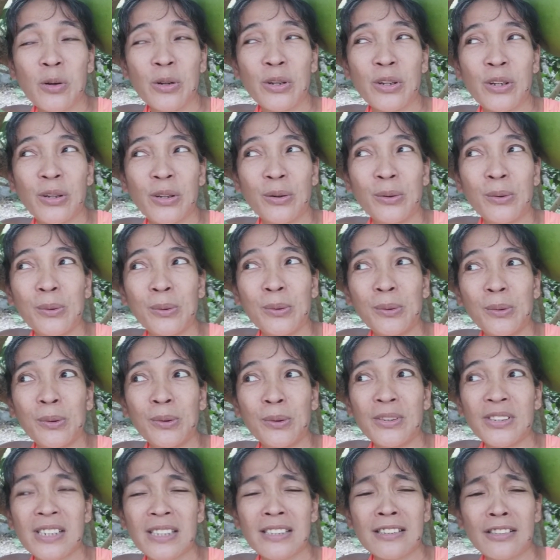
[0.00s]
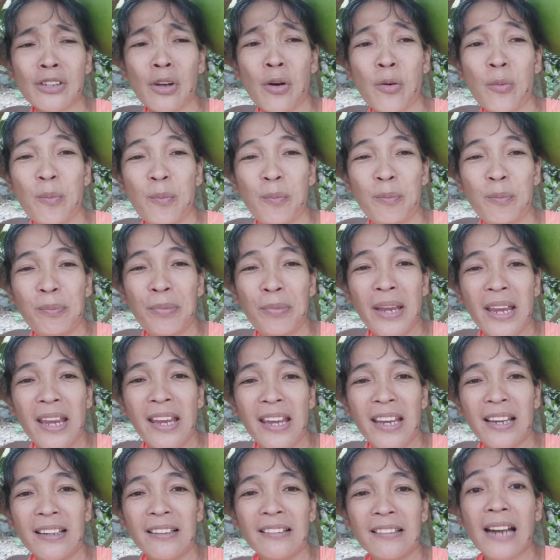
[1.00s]
huge, it's so
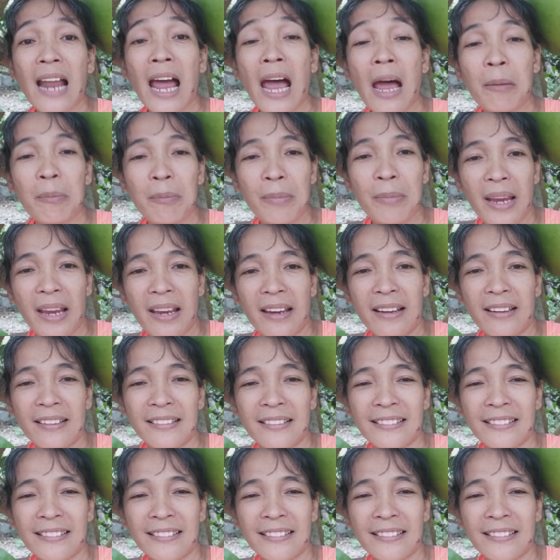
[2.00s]
big, grabe.